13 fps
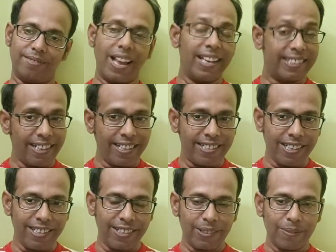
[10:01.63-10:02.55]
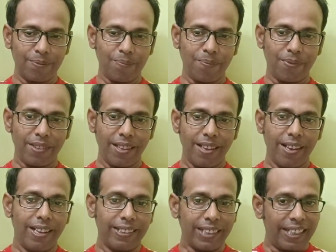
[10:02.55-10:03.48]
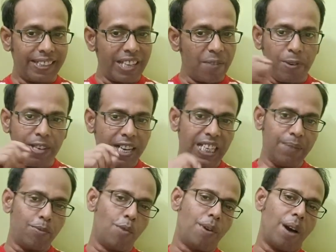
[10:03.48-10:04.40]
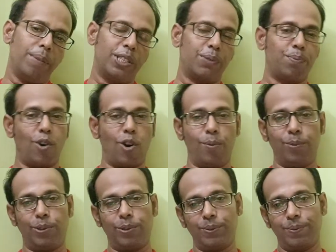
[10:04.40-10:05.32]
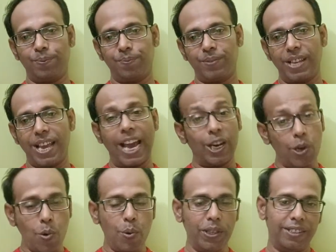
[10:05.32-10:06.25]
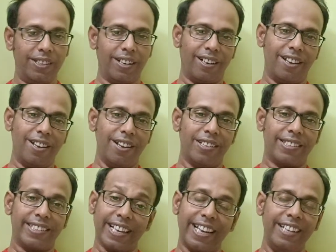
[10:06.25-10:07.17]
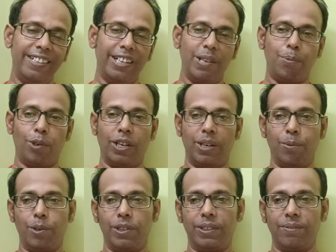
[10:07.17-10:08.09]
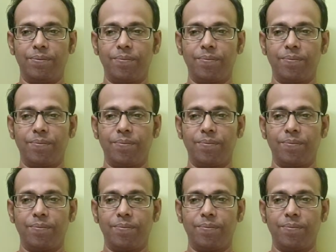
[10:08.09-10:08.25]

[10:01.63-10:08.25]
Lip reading: As a result, the definitive ovum is formed along with the secondary polar body.